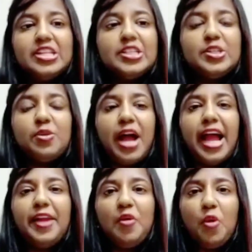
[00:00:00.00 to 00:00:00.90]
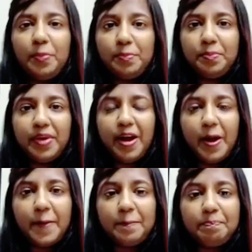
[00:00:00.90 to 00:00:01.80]
So I hope
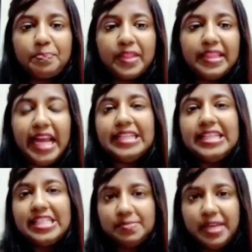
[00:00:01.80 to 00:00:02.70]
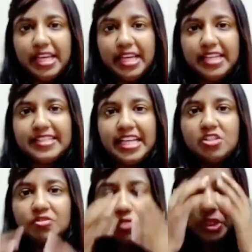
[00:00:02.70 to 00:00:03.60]
that this makes
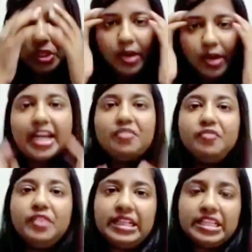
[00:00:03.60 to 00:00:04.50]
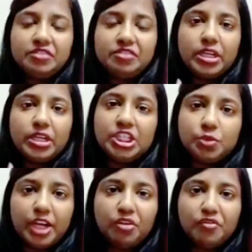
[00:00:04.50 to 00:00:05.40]
sense for you, and I feel that for each
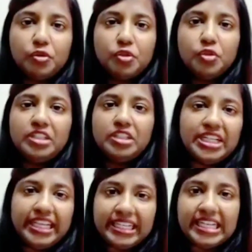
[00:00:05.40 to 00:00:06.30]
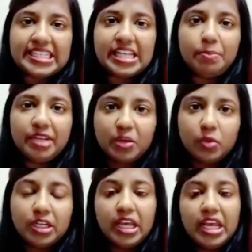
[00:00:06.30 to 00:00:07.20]
one of you, you will relate at some level.
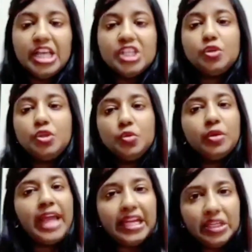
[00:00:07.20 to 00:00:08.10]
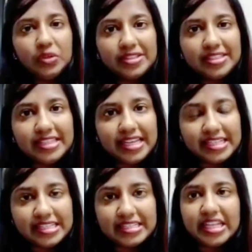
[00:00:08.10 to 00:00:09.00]
So you can use this
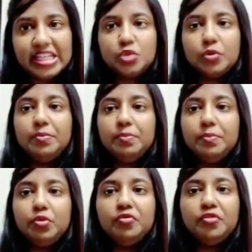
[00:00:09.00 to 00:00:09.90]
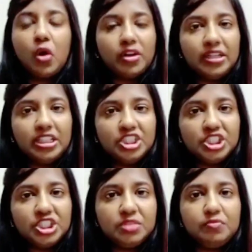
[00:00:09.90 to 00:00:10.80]
exercise to improve your
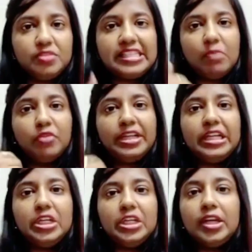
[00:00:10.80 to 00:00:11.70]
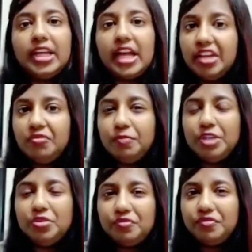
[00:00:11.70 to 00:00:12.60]
relationship with someone in your life, but
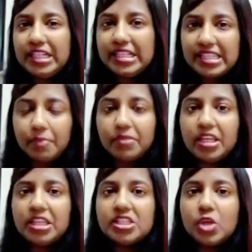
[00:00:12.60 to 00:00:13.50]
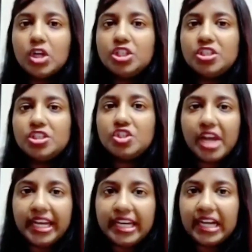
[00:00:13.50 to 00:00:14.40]
you feel something is not just
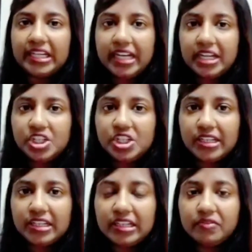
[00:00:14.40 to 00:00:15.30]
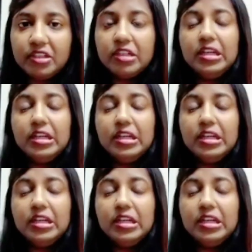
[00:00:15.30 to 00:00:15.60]
right at an energetic level.